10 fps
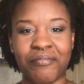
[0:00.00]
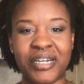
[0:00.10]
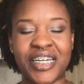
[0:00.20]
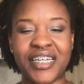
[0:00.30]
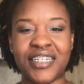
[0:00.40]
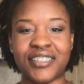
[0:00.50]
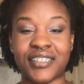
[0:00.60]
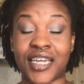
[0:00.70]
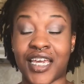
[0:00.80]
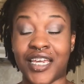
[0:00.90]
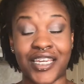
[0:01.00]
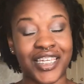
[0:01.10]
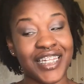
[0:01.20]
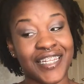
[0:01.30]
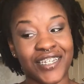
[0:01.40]
but
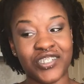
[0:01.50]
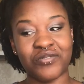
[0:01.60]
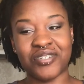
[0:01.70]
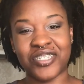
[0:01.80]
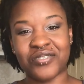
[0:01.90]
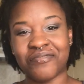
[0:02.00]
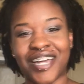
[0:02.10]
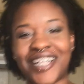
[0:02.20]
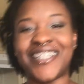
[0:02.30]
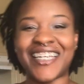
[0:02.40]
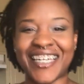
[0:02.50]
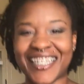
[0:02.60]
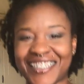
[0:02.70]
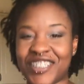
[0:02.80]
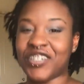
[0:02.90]
hey, there's ways around that.